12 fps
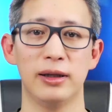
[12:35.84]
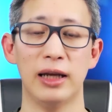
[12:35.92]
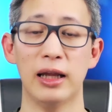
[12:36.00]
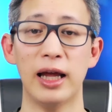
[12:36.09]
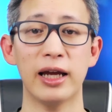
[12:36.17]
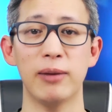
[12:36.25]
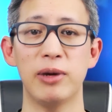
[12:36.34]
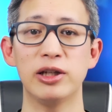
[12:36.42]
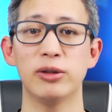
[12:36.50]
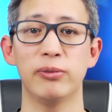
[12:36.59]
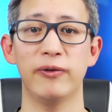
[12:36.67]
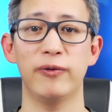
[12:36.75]
Now, like I
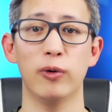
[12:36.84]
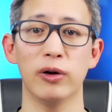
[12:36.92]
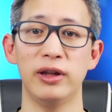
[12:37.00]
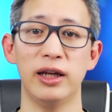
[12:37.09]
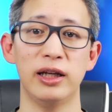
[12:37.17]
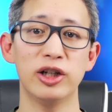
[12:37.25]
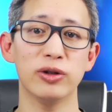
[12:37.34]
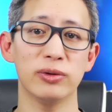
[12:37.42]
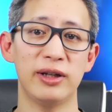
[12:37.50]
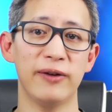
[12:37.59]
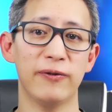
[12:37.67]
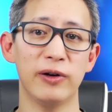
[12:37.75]
mentioned before, the initial
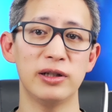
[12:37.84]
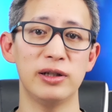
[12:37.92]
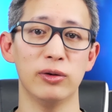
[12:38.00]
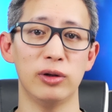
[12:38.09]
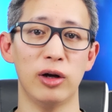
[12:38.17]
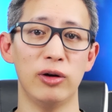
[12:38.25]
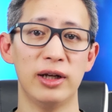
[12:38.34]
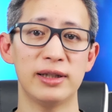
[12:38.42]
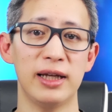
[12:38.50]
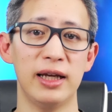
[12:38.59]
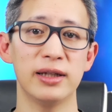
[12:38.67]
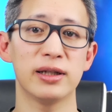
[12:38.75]
difference you'll
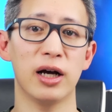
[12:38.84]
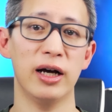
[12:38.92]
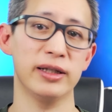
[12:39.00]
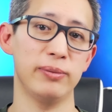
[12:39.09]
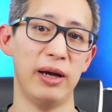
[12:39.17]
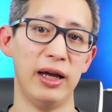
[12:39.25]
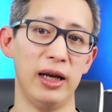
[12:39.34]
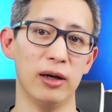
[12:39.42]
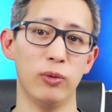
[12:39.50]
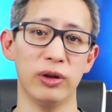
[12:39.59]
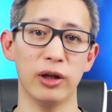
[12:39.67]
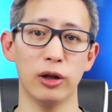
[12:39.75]
notice is cosmetic, with the